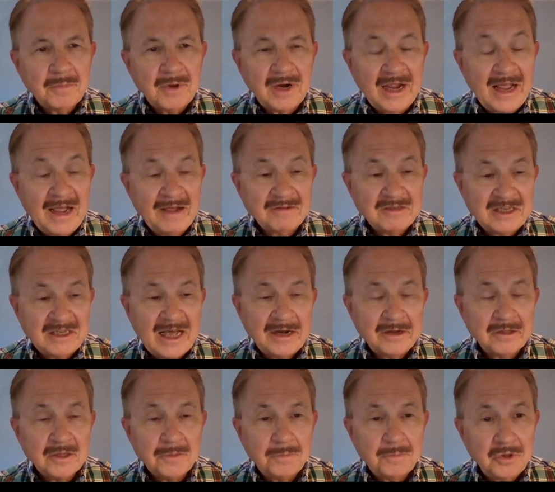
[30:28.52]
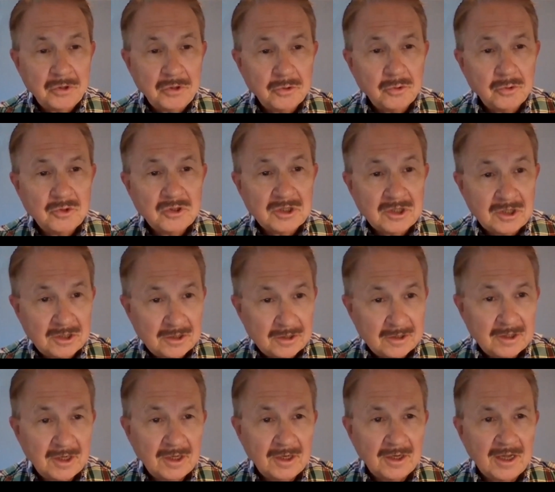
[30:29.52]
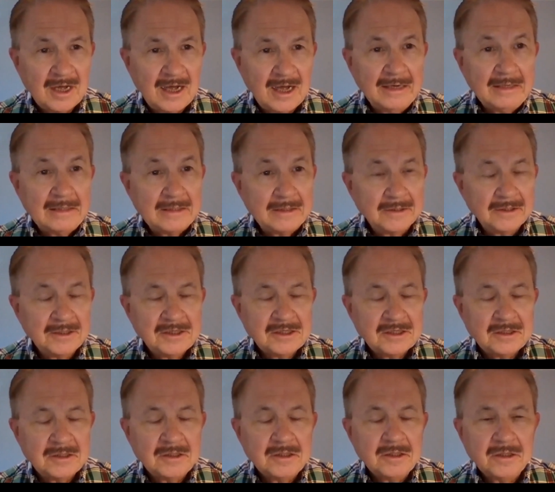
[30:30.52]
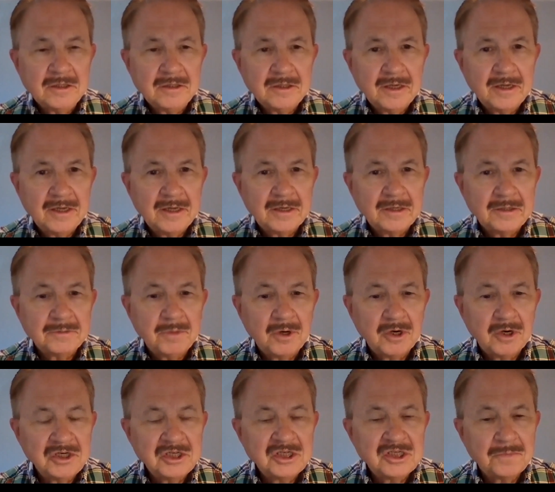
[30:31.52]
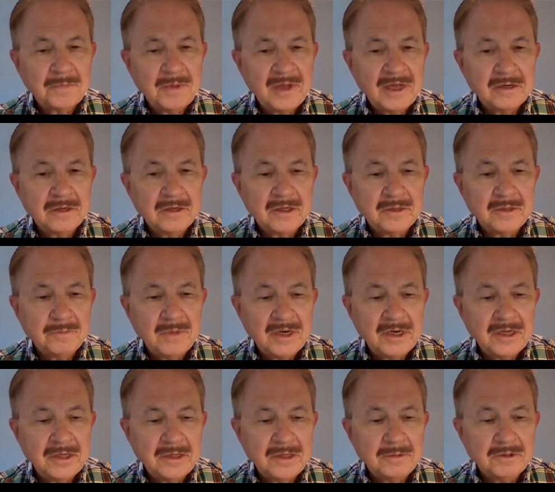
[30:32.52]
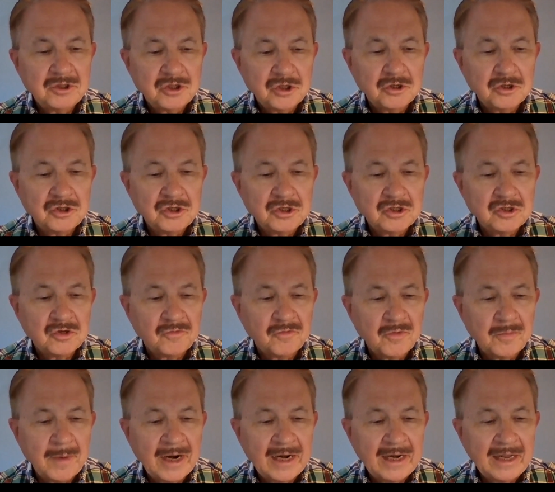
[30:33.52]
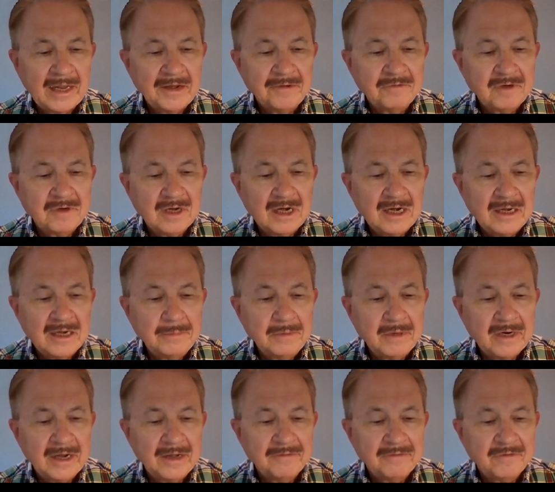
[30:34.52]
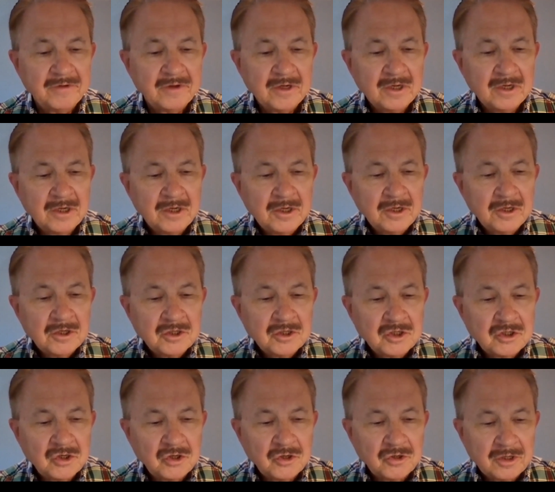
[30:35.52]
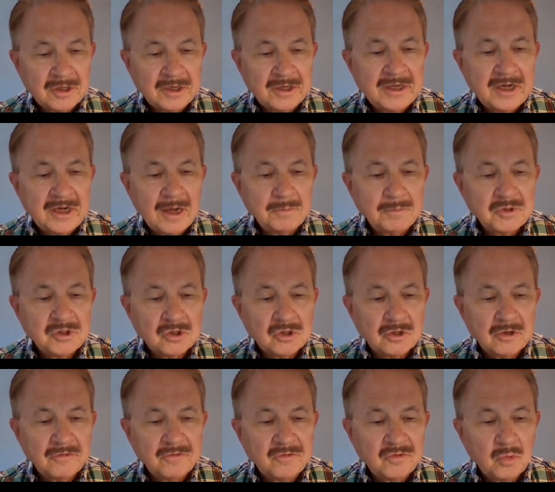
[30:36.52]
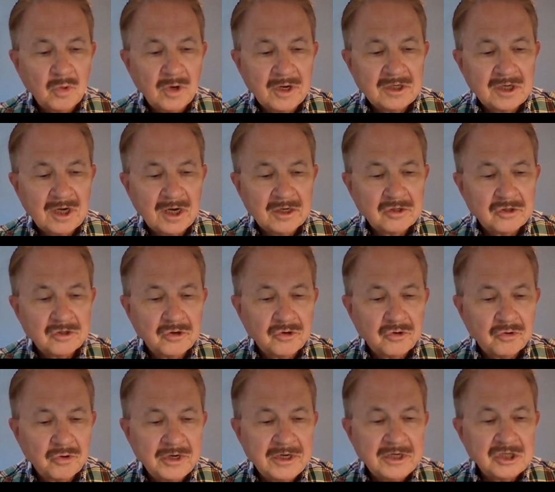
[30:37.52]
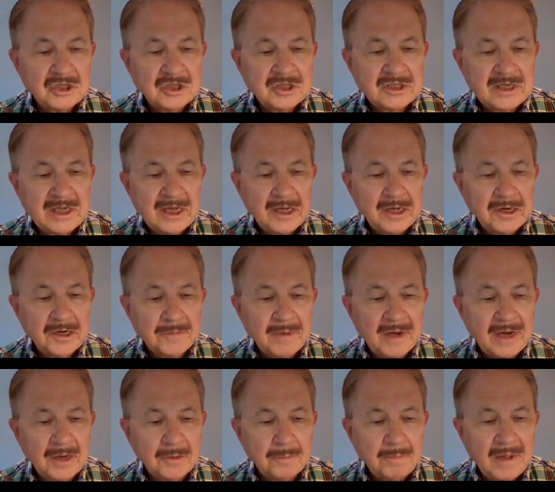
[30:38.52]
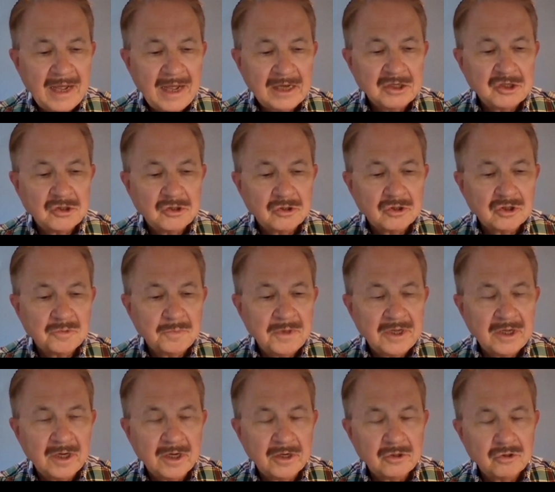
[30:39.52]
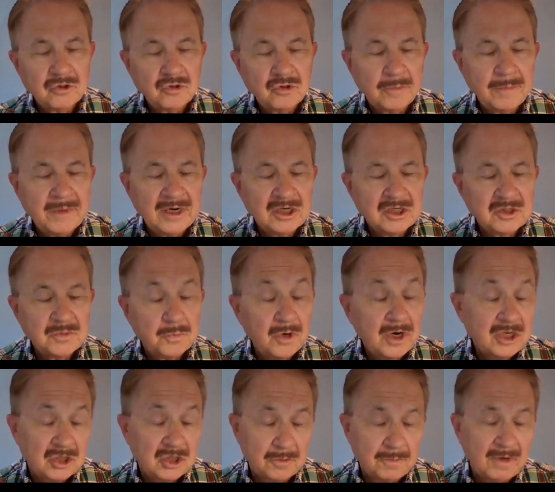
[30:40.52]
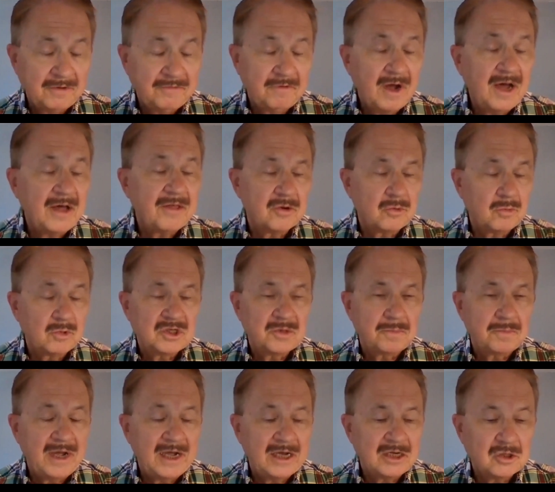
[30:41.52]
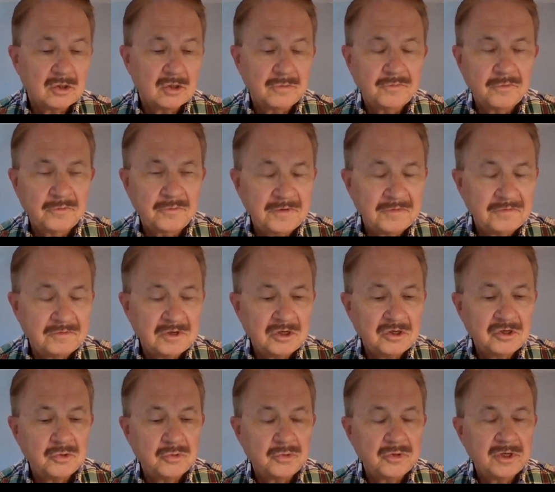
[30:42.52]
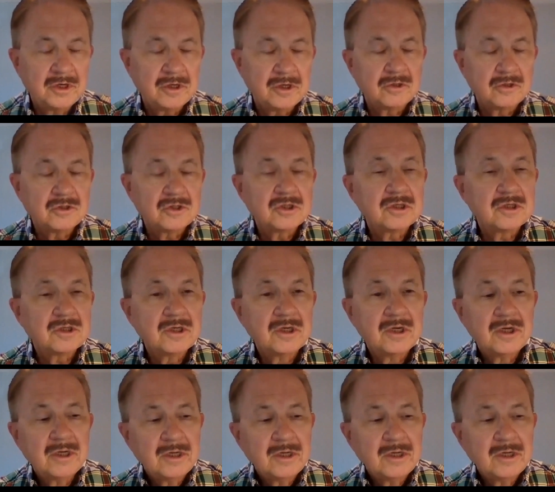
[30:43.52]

But I have sat in the pews a lot and listened and participated in many churches over my lifetime. And I've certainly observed what Dr. Creech said about pastors being under tremendous pressure. My father was a pastor for 52 years.